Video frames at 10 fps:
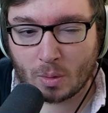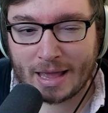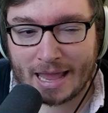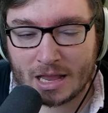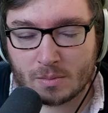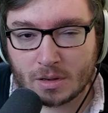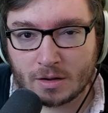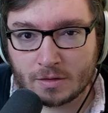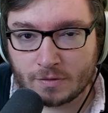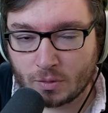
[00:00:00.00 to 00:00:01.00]
aiming
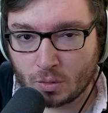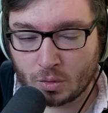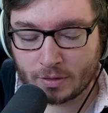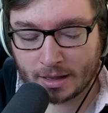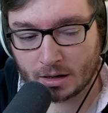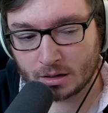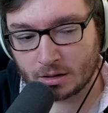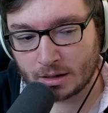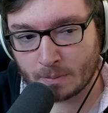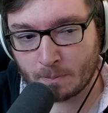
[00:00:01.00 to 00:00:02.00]
for that kind of
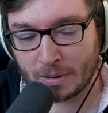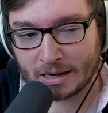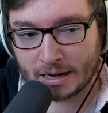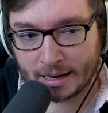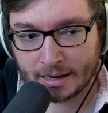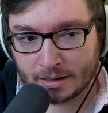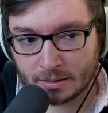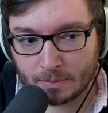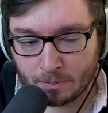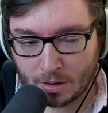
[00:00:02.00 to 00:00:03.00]
like mid
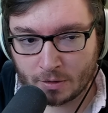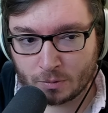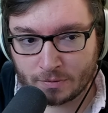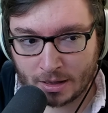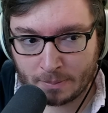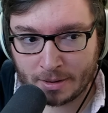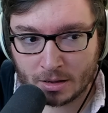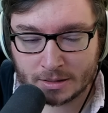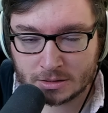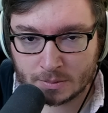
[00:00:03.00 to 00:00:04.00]
lane buff with AP
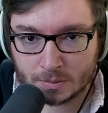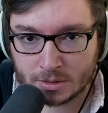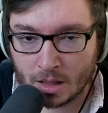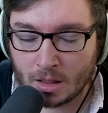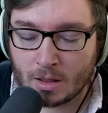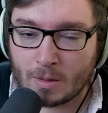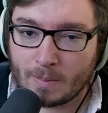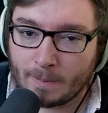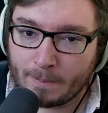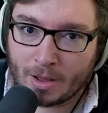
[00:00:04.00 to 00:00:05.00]
items.
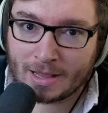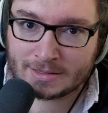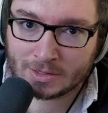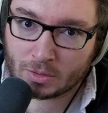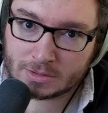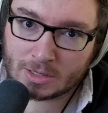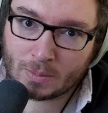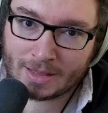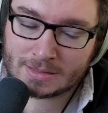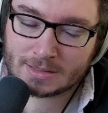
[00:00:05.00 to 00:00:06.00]
But as a
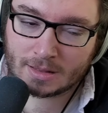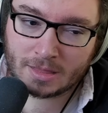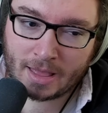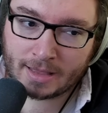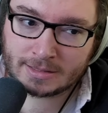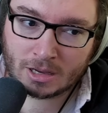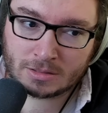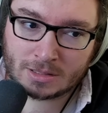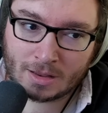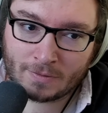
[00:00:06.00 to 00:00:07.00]
consequence, that is going
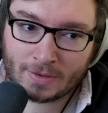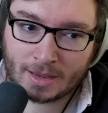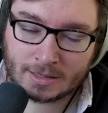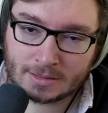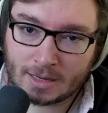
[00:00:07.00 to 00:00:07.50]
to affect